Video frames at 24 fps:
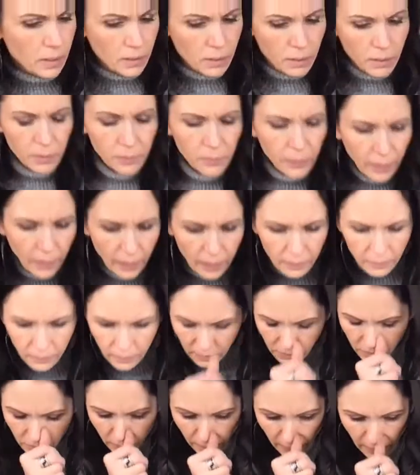Okay,
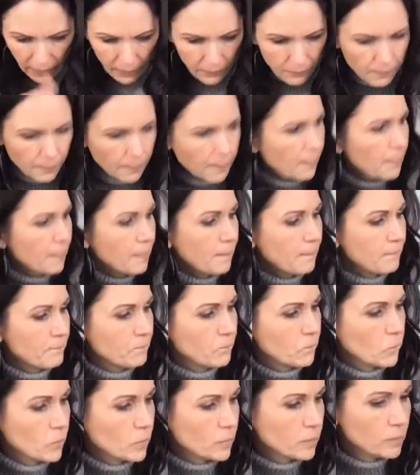that's all right.
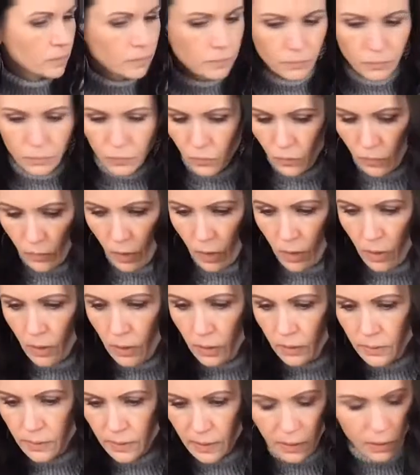
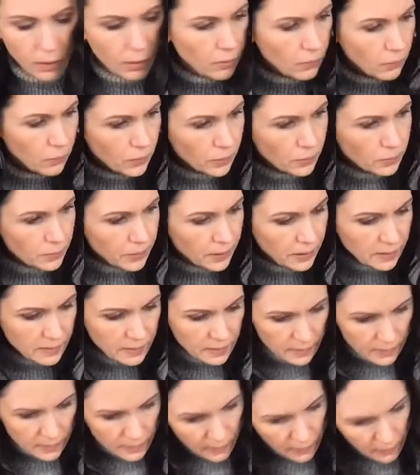Let's get our wood
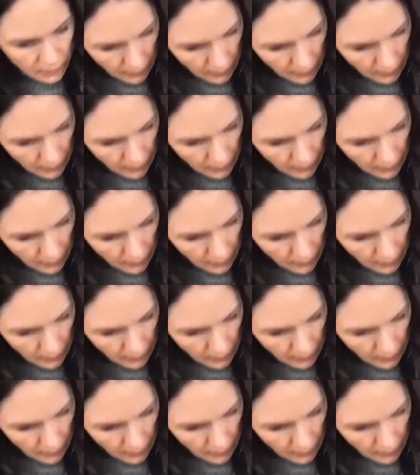pieces in